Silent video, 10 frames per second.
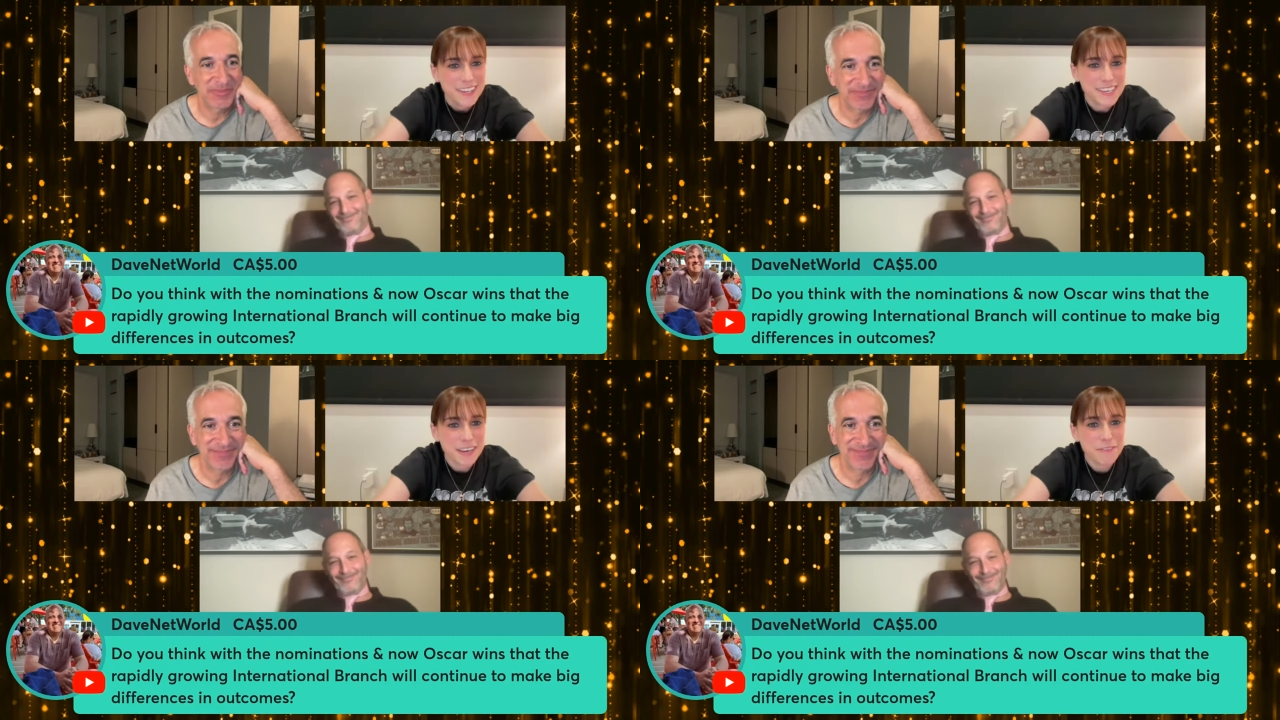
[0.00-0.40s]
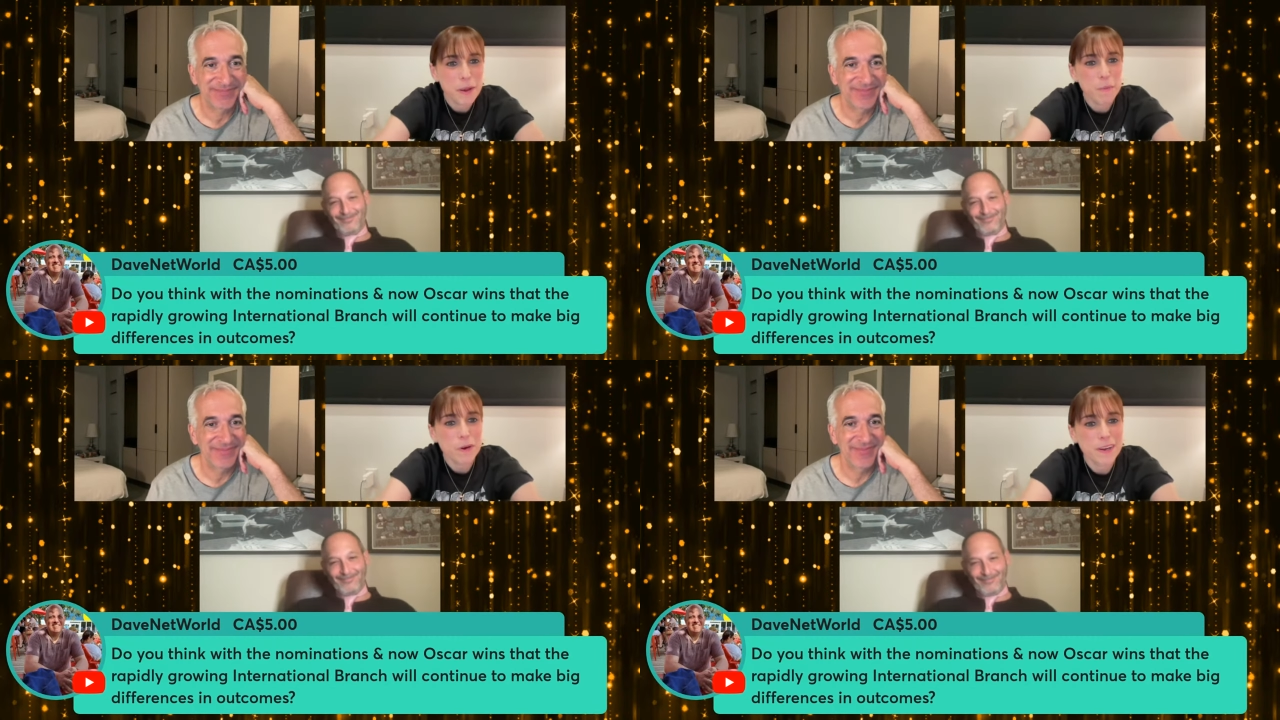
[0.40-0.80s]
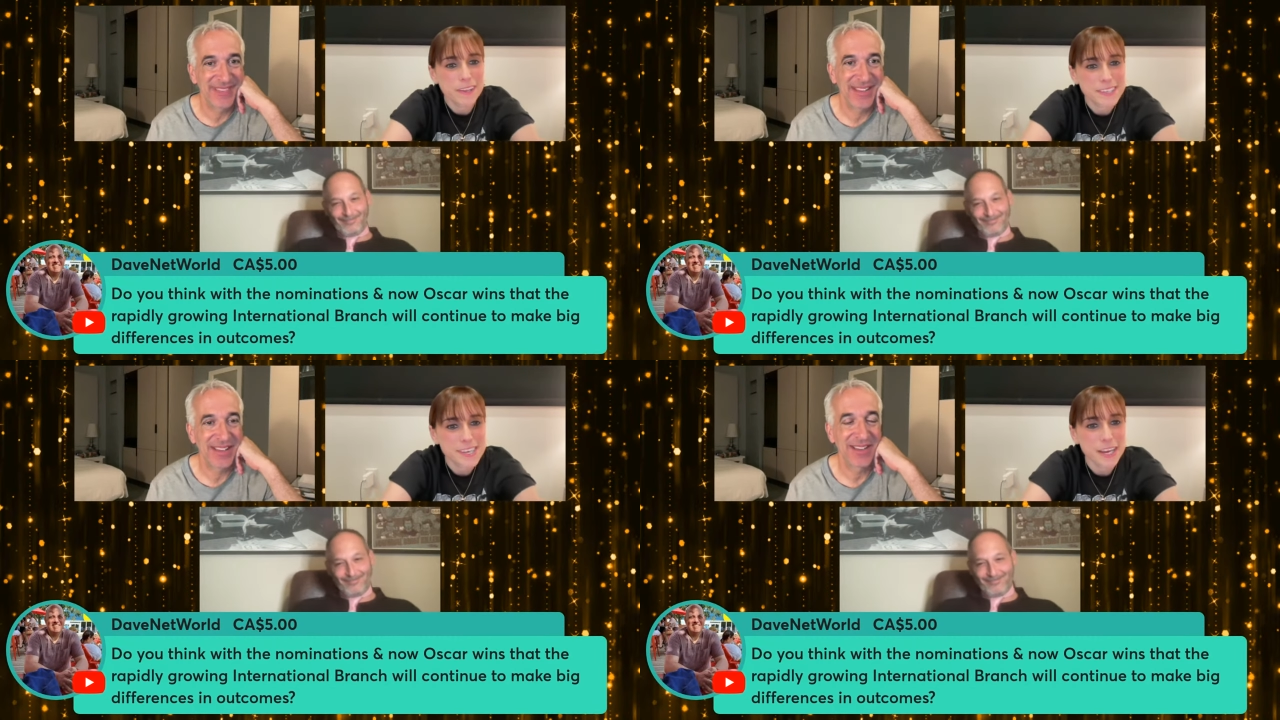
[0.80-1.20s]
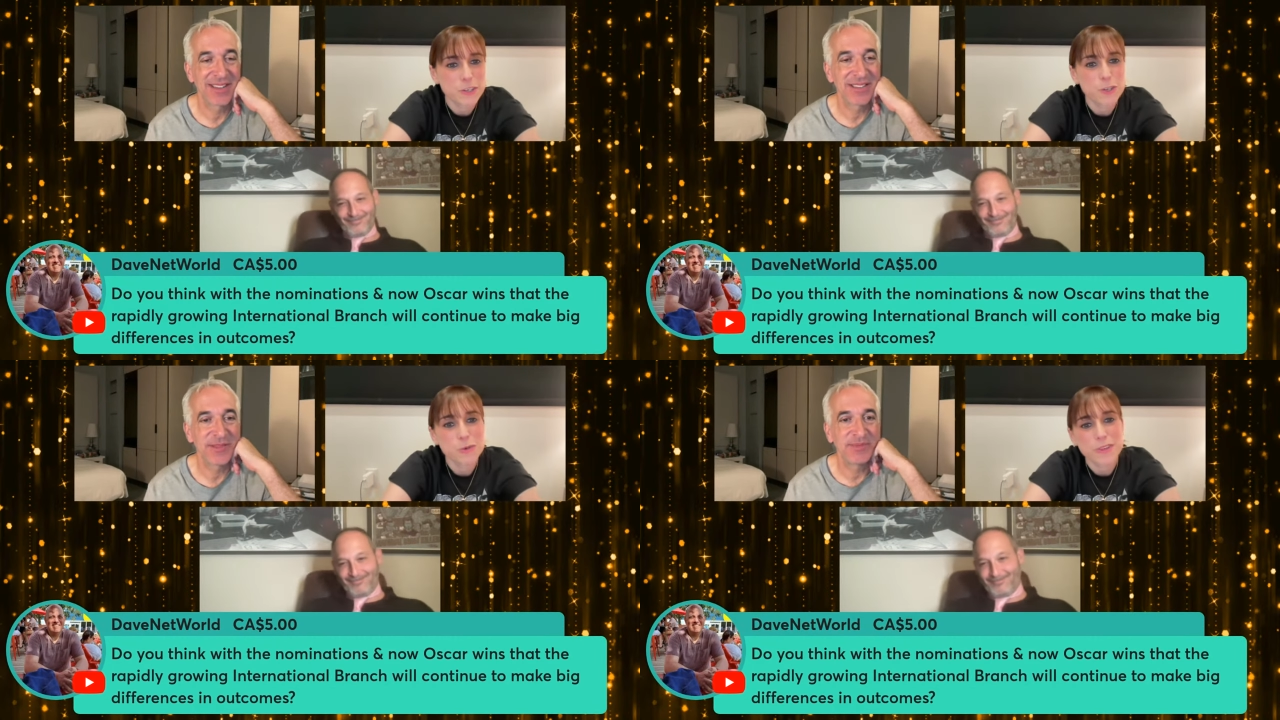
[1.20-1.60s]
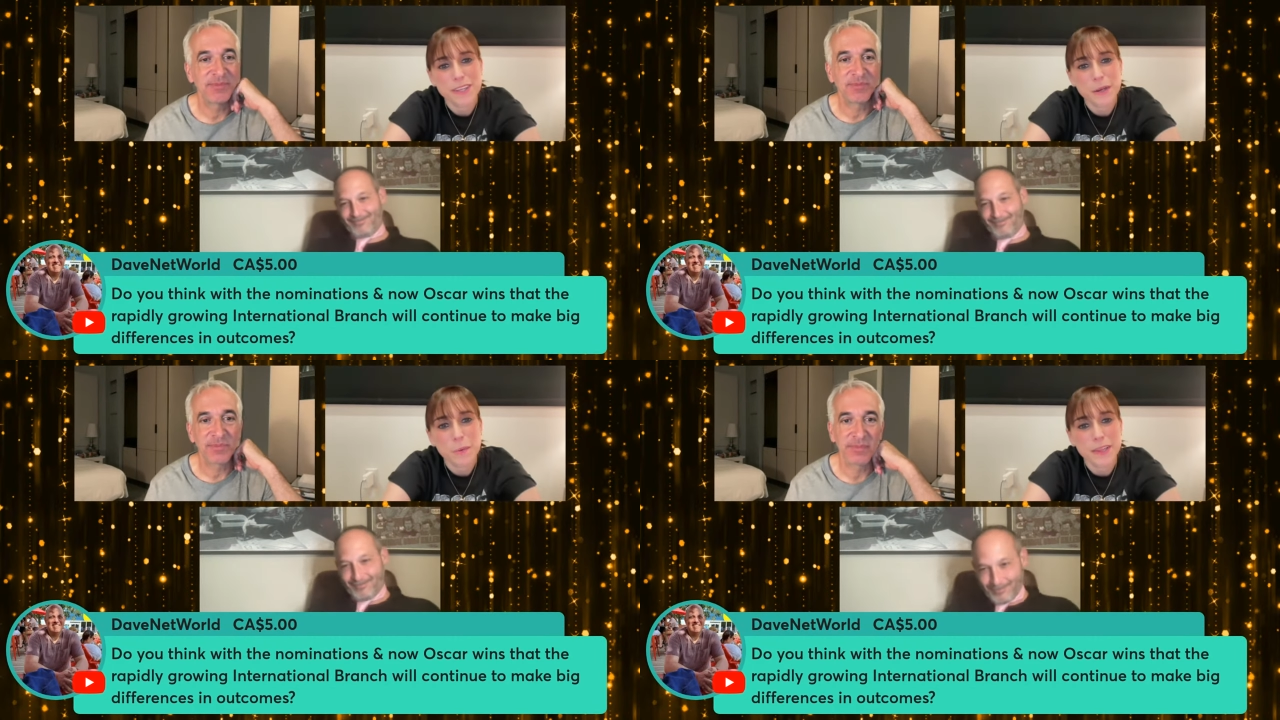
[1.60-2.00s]
Speaker 1: Dave Net World said, do you
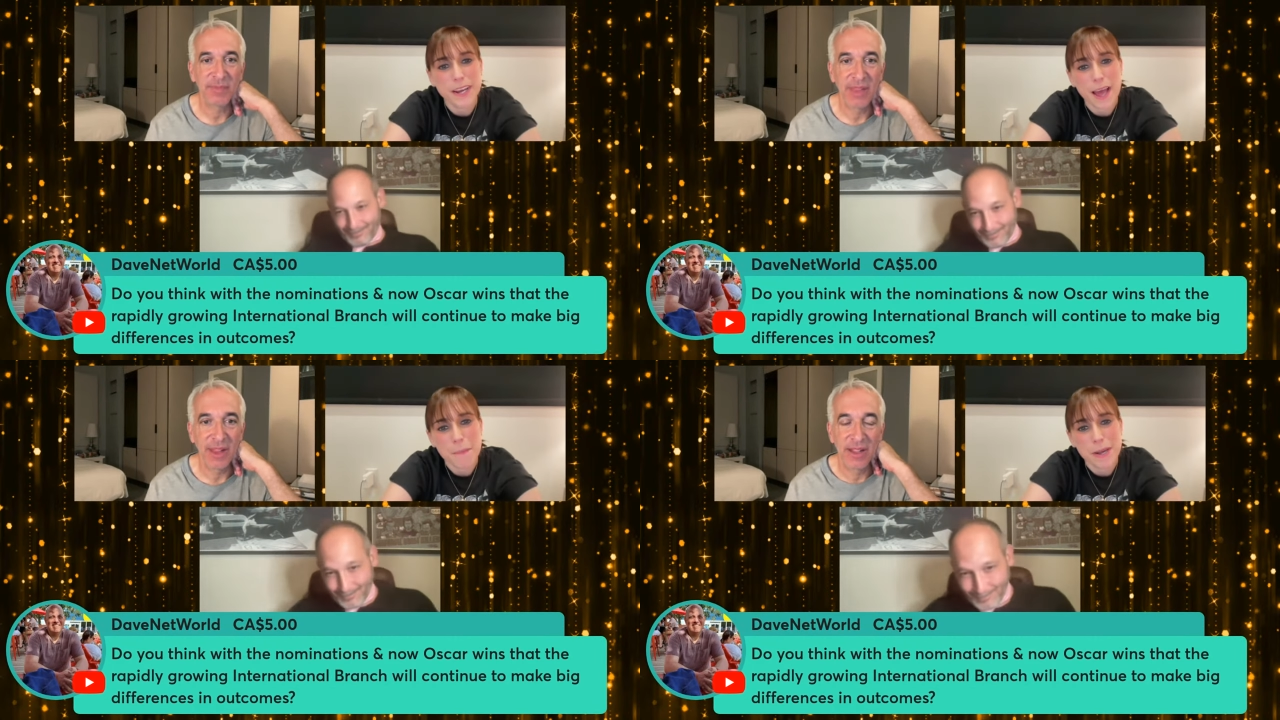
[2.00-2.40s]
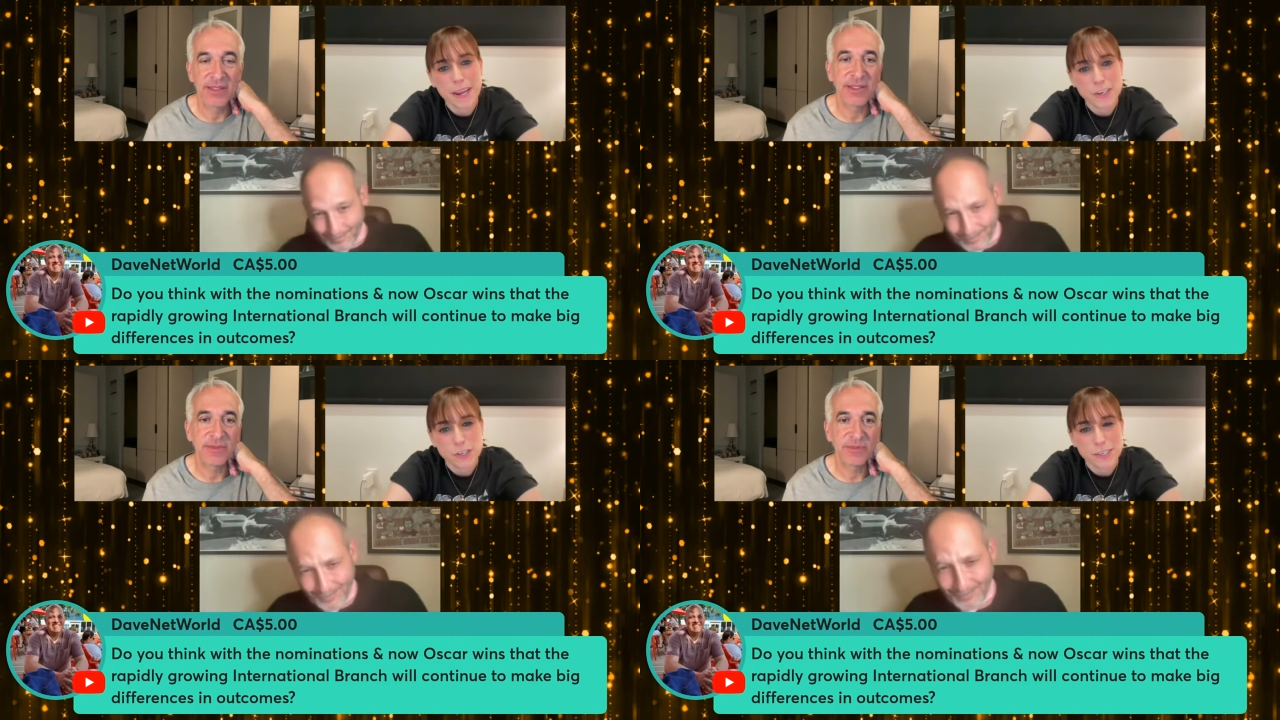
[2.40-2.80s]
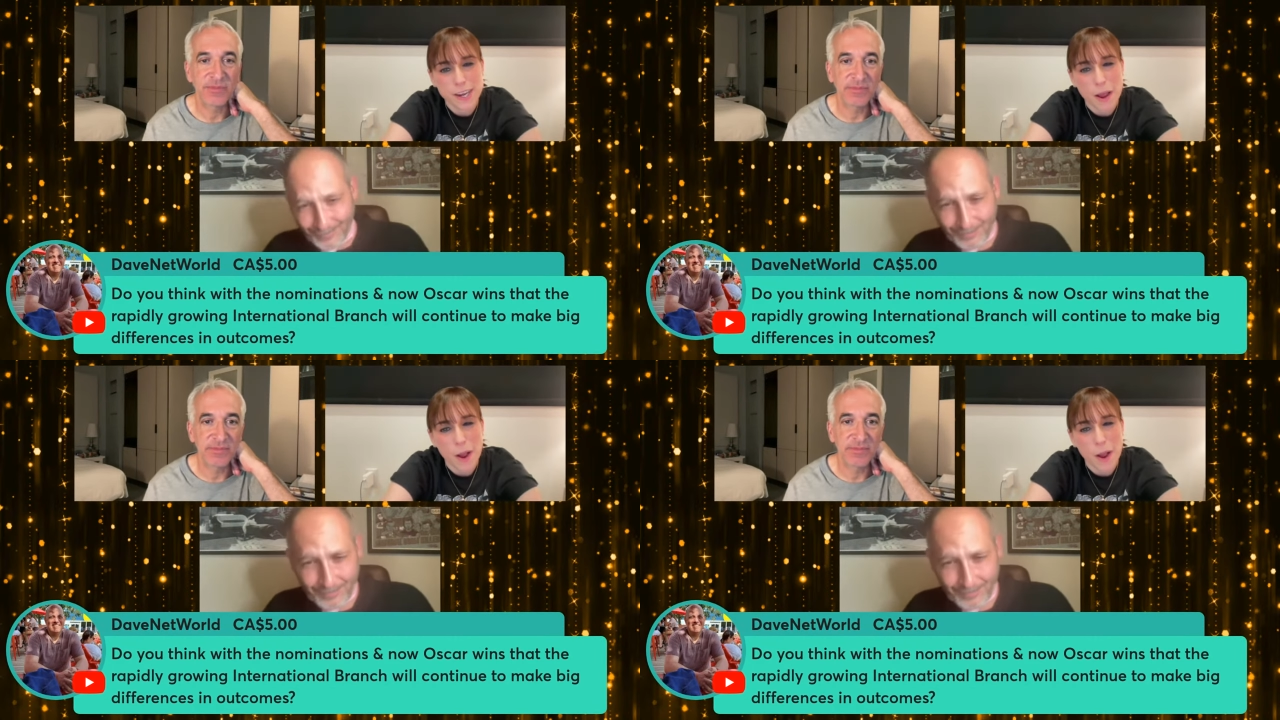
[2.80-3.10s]
think with the nominations and now